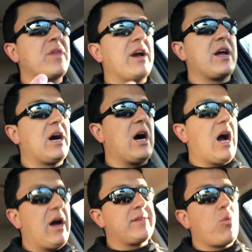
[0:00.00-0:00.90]
and uh,
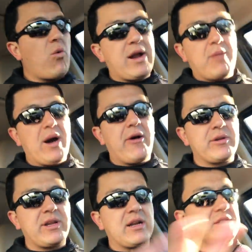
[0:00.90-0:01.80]
uh, the one
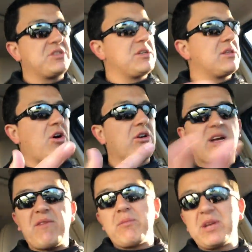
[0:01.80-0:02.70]
about that uh, she talked
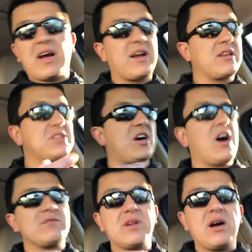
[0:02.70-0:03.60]
about me not getting the
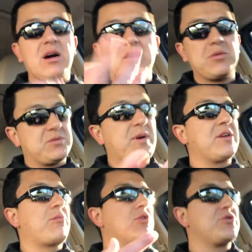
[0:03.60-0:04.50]
job. Uh, it was very
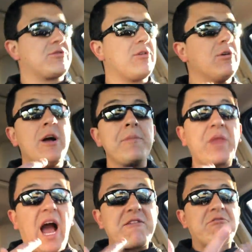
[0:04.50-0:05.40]
emotional.
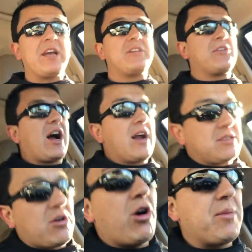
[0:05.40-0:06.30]
I read you
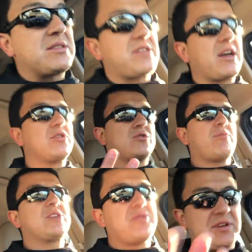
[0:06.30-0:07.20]
guys' comments. Thank you so
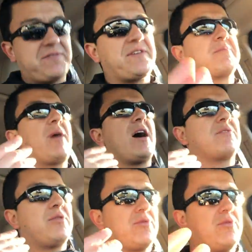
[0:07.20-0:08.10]
much for the feedback
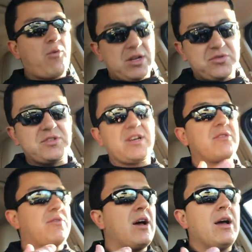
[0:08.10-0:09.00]
for what you said.
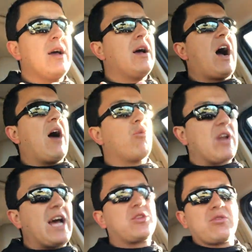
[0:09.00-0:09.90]
I would
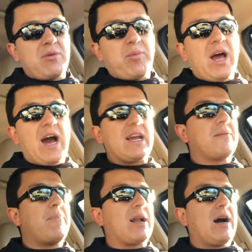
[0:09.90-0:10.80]
like to reply,
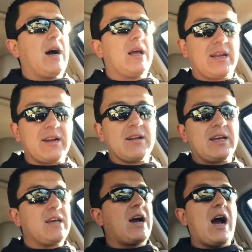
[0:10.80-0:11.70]
but
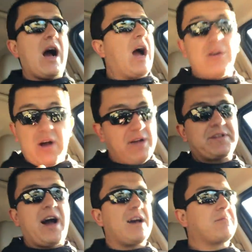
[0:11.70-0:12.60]
literally I don't have
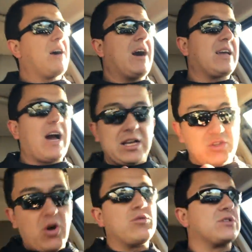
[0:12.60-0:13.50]
time. I, I
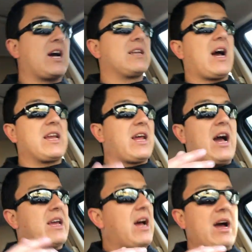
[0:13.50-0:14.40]
don't. I,
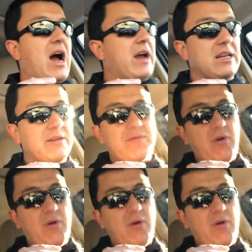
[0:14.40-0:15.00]
I, I, I leave